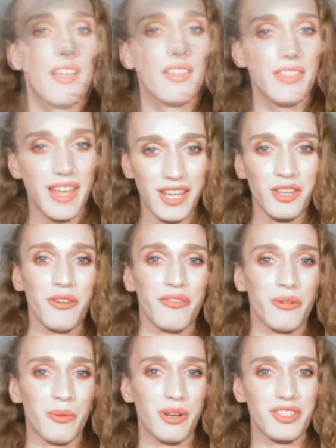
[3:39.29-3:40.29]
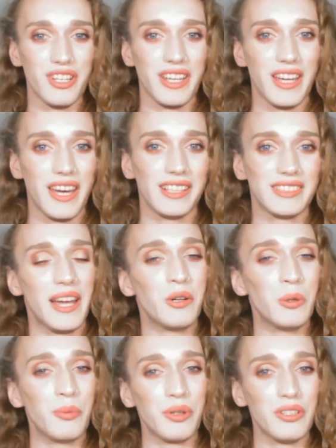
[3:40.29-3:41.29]
Thank you for watching guys, I
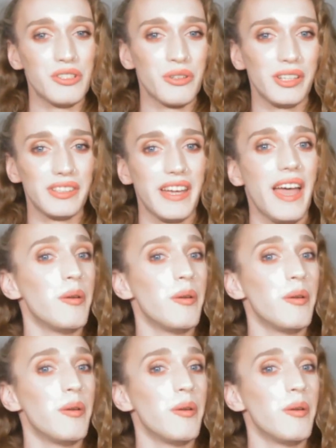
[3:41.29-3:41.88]
hope you enjoyed it